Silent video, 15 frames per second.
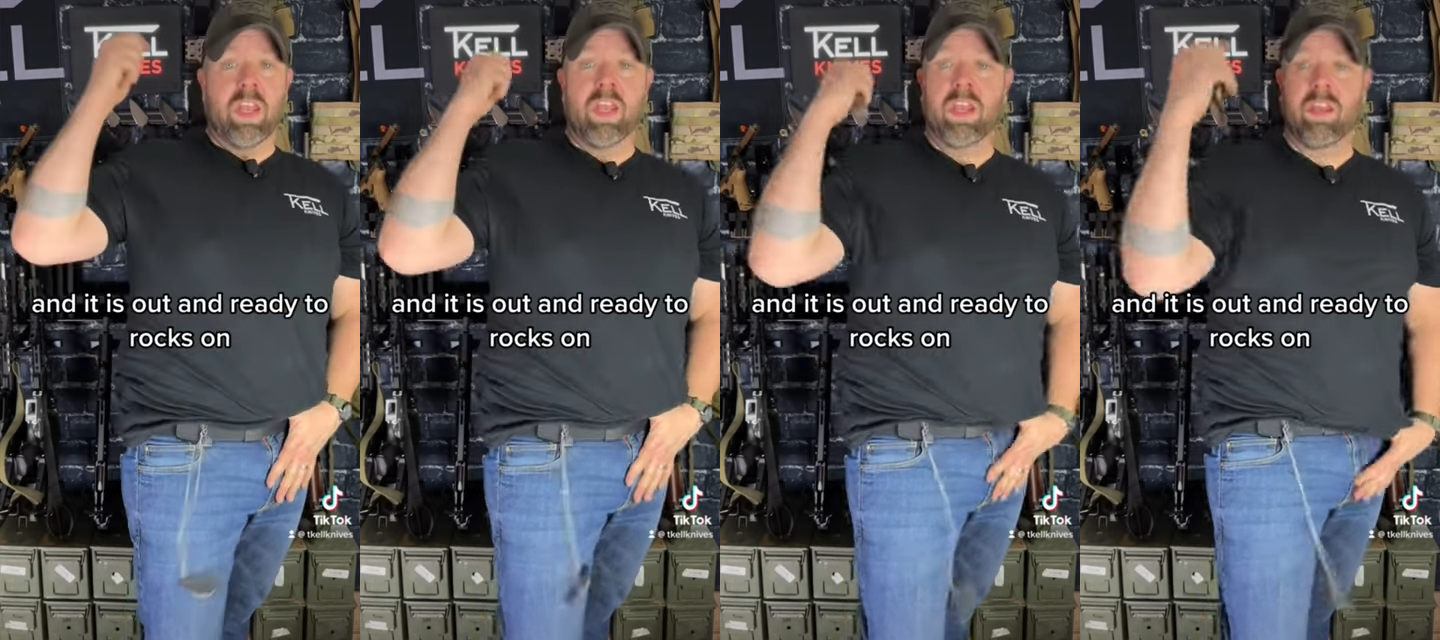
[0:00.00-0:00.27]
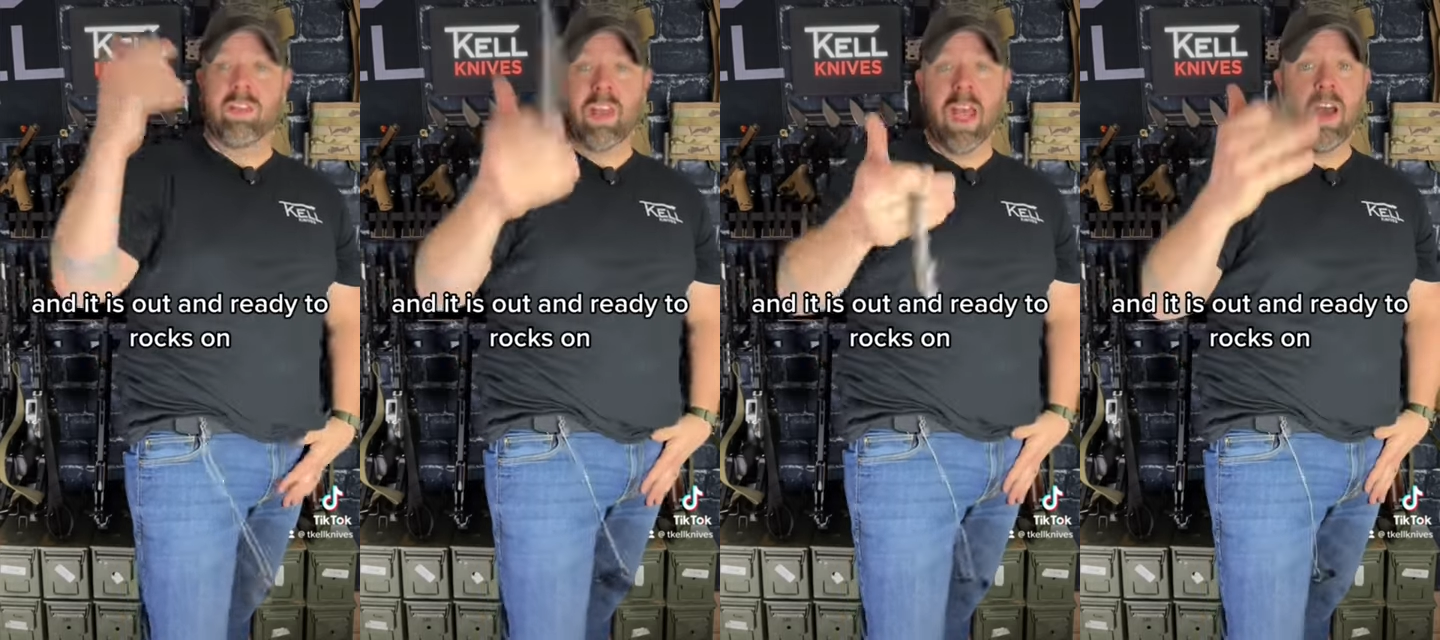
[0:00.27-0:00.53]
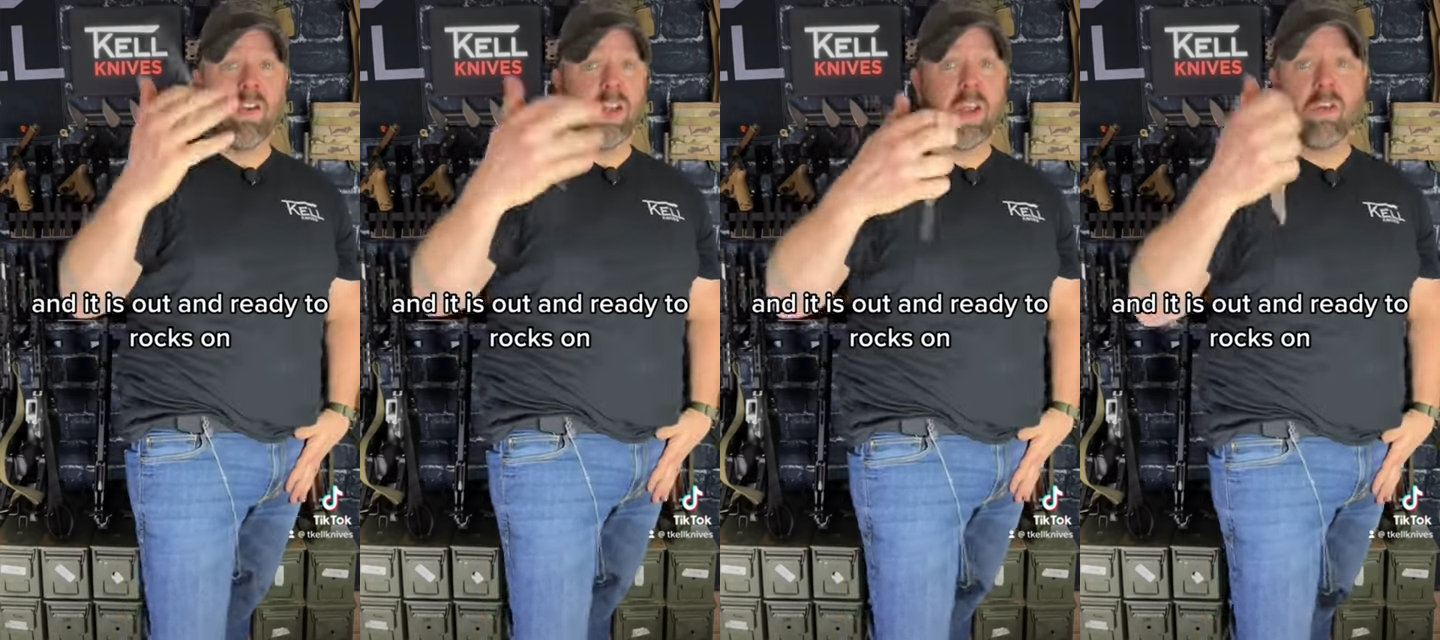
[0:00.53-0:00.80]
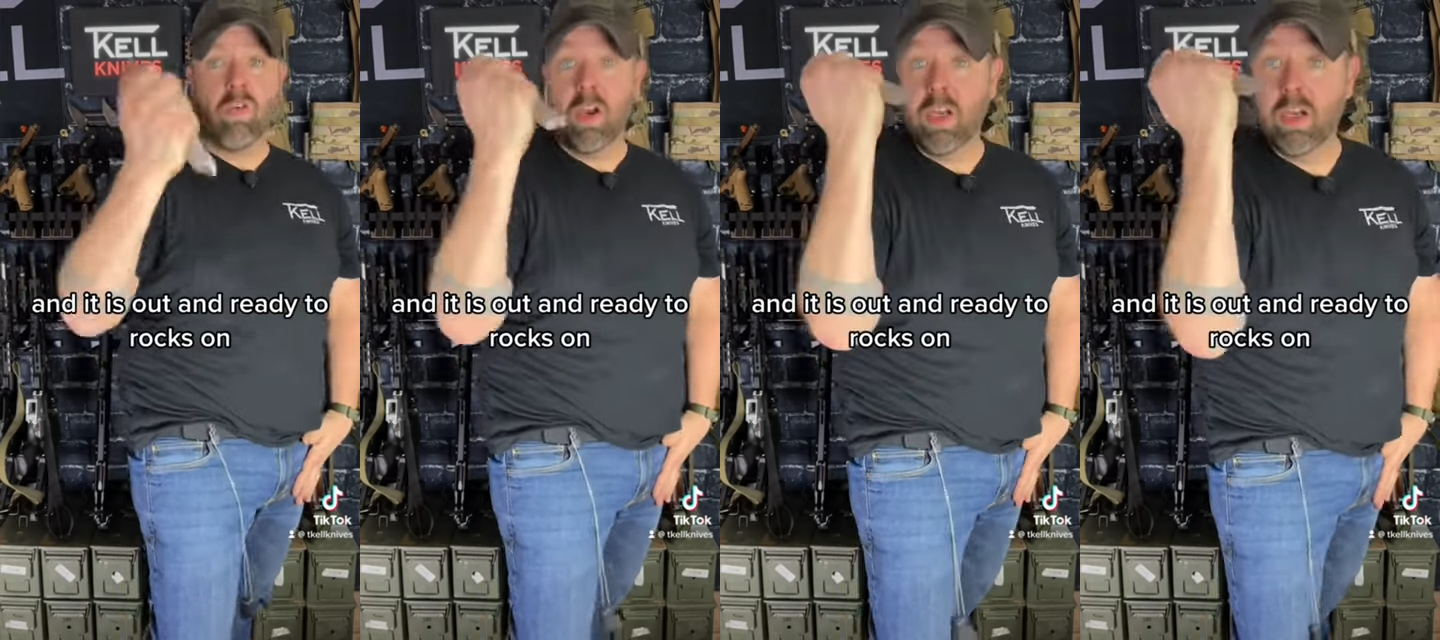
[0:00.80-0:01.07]
and it is out
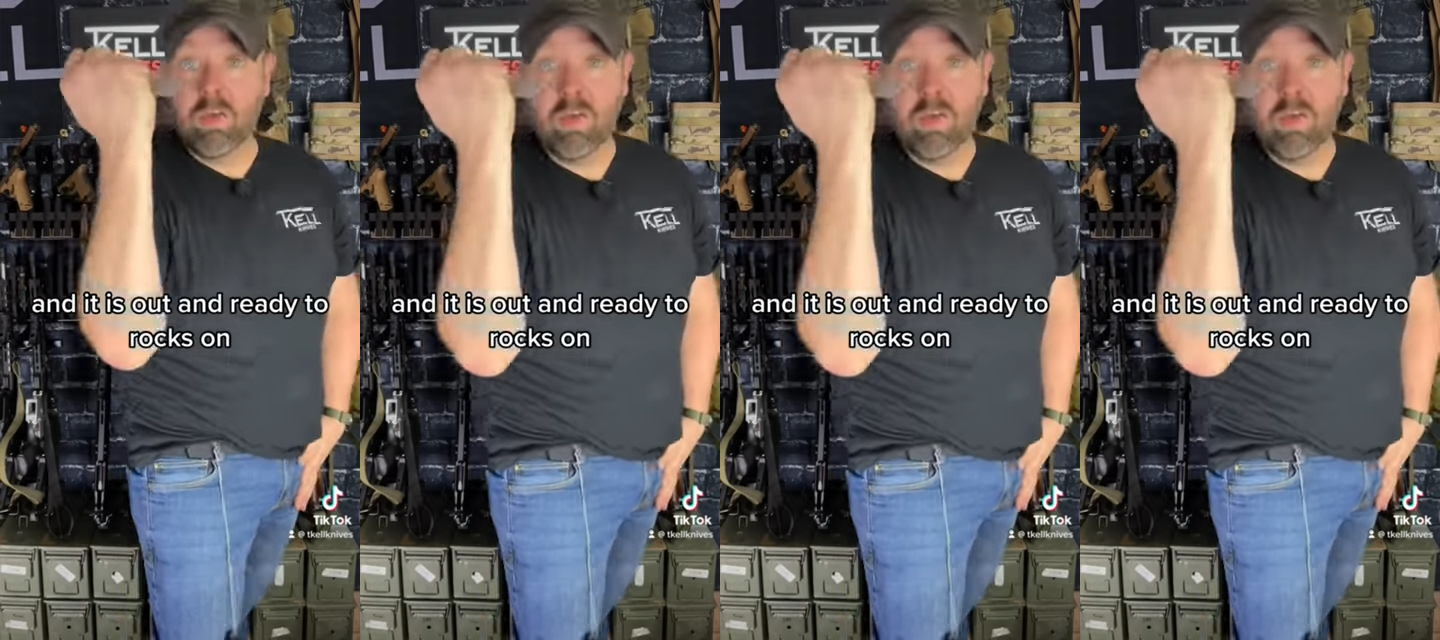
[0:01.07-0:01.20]
and ready to